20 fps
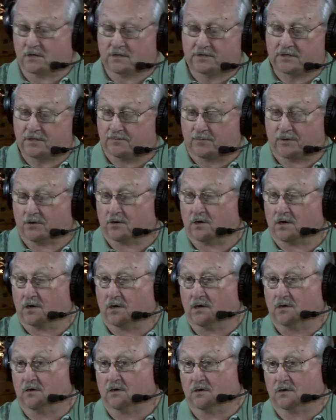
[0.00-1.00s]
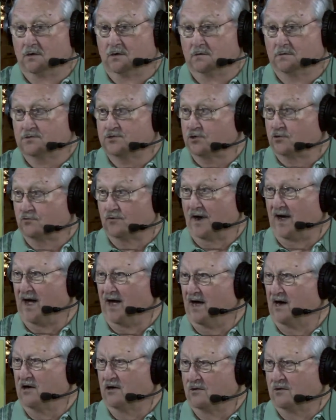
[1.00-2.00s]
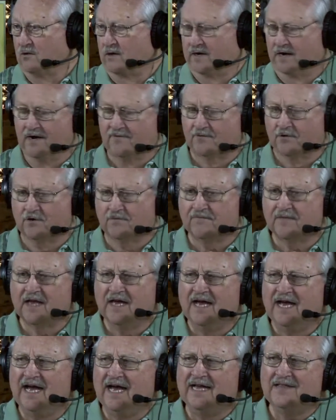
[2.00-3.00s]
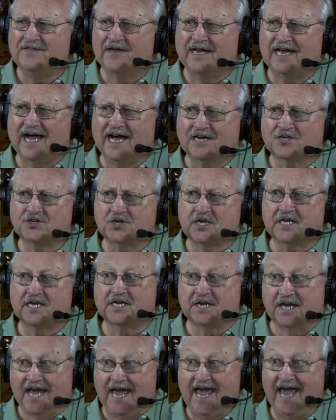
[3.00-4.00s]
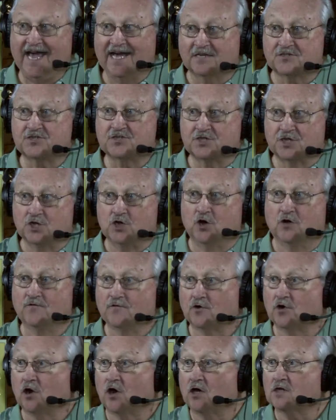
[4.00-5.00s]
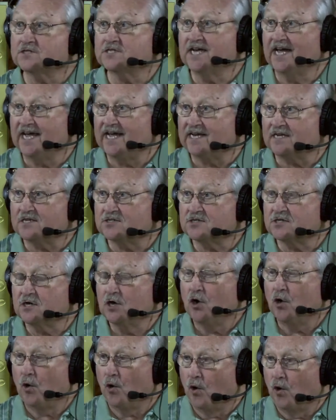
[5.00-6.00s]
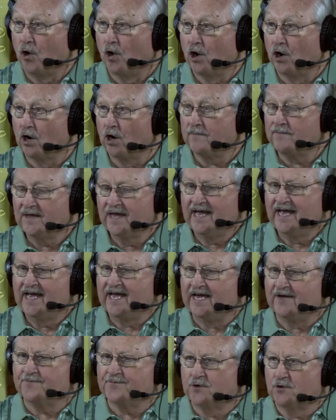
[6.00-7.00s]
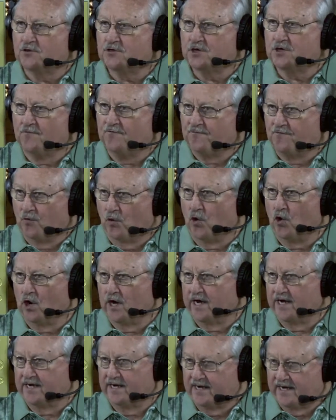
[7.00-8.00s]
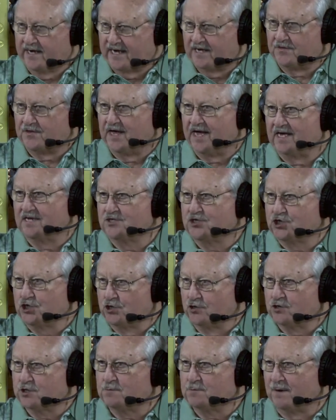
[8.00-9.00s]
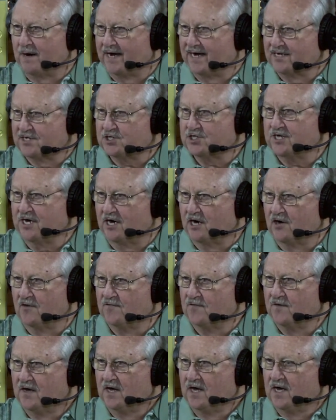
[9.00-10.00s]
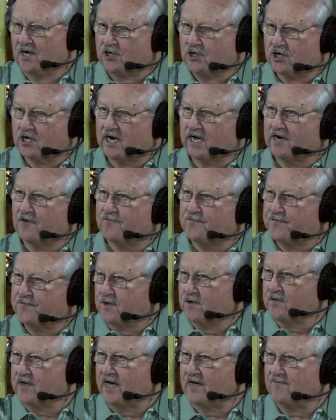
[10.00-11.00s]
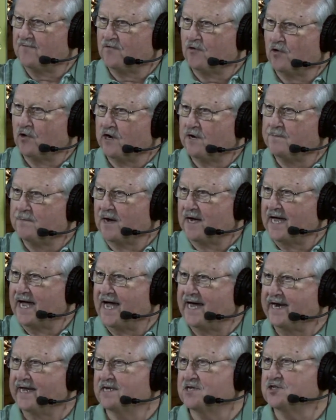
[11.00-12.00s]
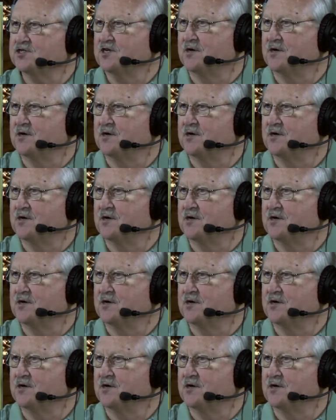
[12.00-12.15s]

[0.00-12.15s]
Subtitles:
or to Merlot or Syrah or whatever, they actually enhance the overall taste. Or if there's a void in that juice by itself, you kind of fill that void by adding